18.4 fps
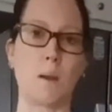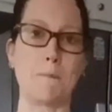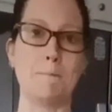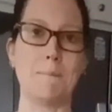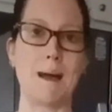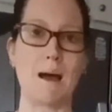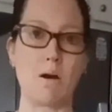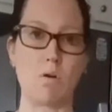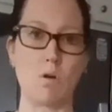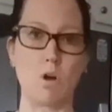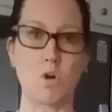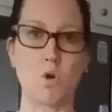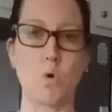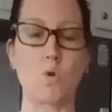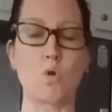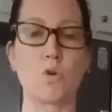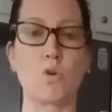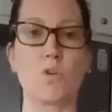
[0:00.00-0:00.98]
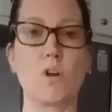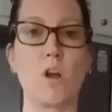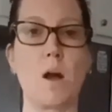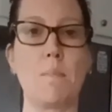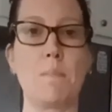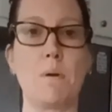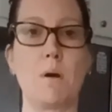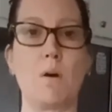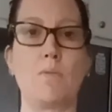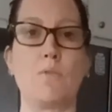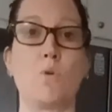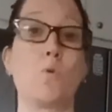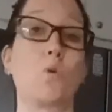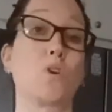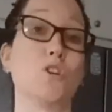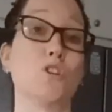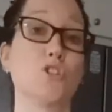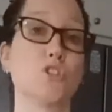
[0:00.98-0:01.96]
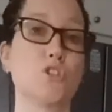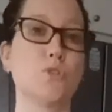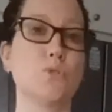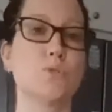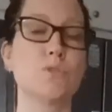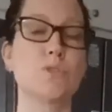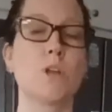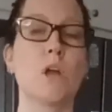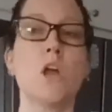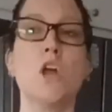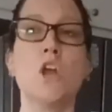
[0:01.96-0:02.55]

about a 1/4 cup of orange juice.